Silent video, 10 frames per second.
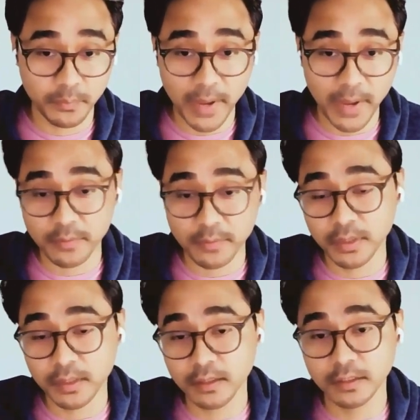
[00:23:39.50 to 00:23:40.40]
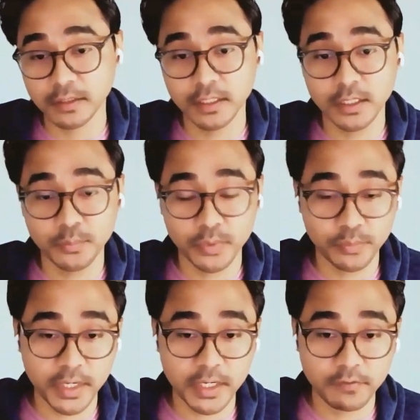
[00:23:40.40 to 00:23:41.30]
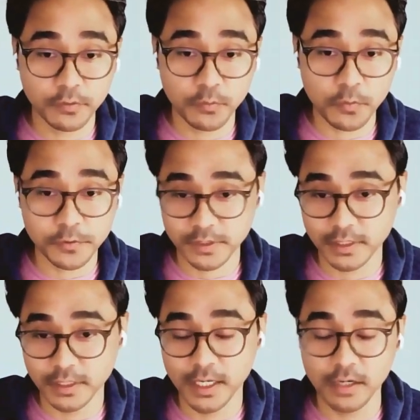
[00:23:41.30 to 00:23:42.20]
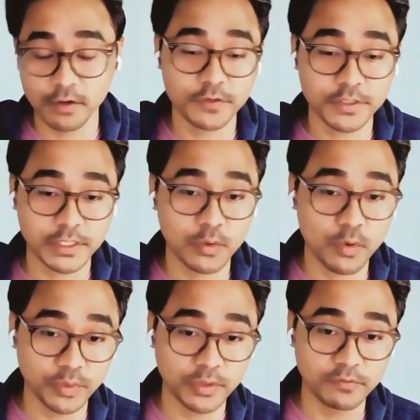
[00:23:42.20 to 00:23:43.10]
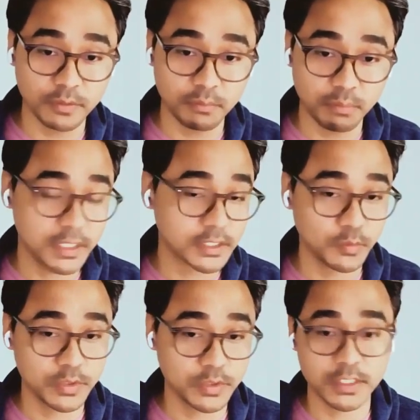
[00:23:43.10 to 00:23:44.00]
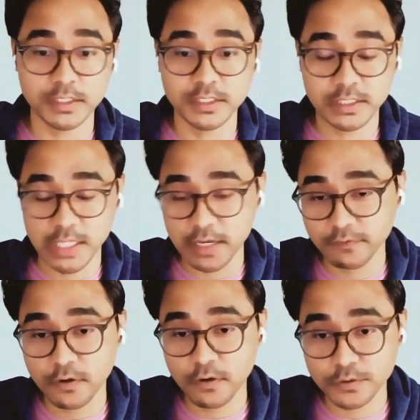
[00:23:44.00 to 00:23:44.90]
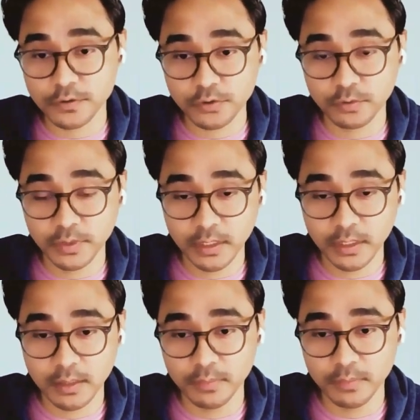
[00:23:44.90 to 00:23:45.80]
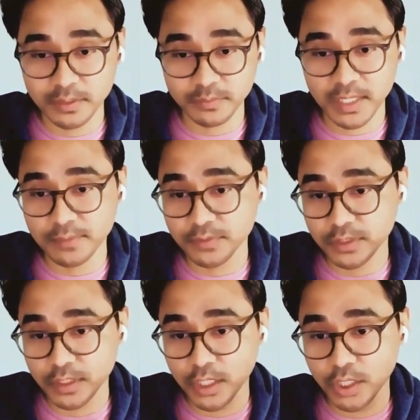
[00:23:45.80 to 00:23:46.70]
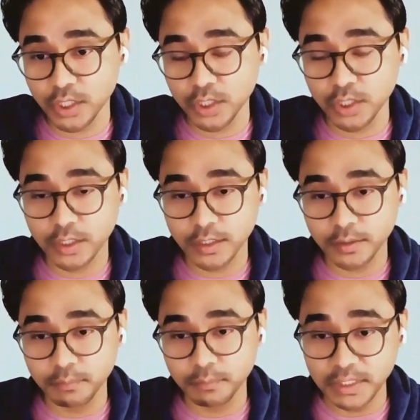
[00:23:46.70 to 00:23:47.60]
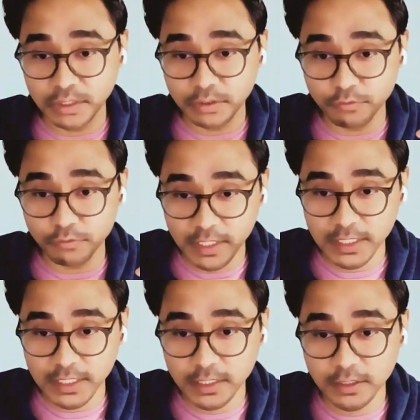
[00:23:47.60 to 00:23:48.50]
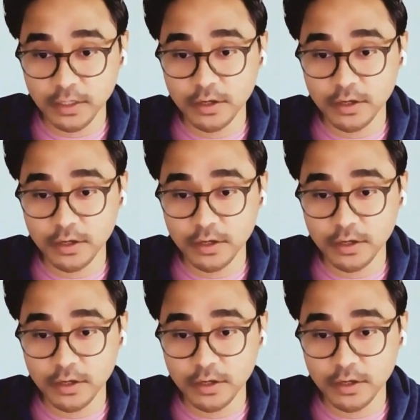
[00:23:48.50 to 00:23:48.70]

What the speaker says: backup plan, preparing for the worst, and obviously hoping for the best, which is a safe colonoscopy, but sometimes being ready